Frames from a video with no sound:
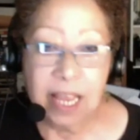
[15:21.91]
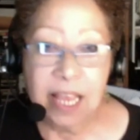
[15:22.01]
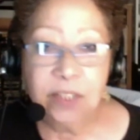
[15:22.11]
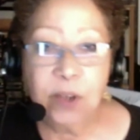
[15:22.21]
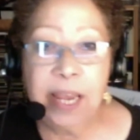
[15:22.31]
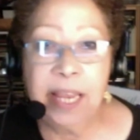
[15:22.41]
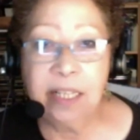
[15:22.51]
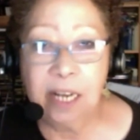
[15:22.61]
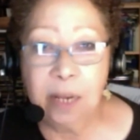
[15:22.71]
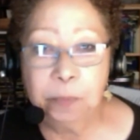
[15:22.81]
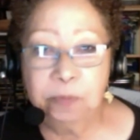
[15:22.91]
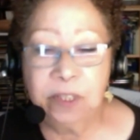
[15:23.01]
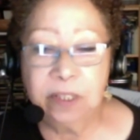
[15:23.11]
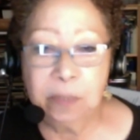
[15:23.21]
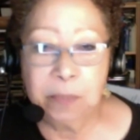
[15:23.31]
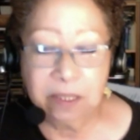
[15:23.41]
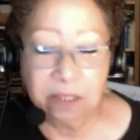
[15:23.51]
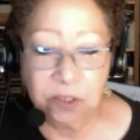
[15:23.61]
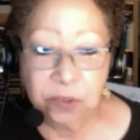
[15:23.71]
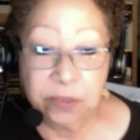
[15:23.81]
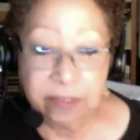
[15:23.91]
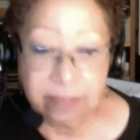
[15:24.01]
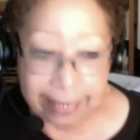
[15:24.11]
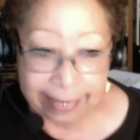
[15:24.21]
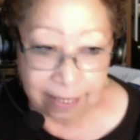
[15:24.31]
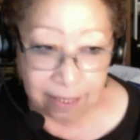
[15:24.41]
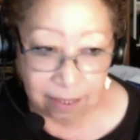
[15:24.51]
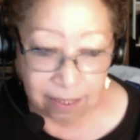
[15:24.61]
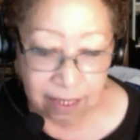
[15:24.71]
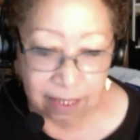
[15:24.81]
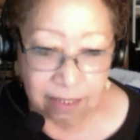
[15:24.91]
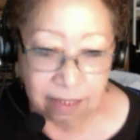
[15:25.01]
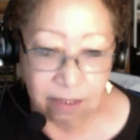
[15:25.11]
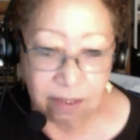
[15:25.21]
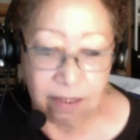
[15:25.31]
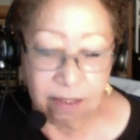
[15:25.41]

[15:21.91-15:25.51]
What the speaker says: So I ended up visiting my sister and staying, and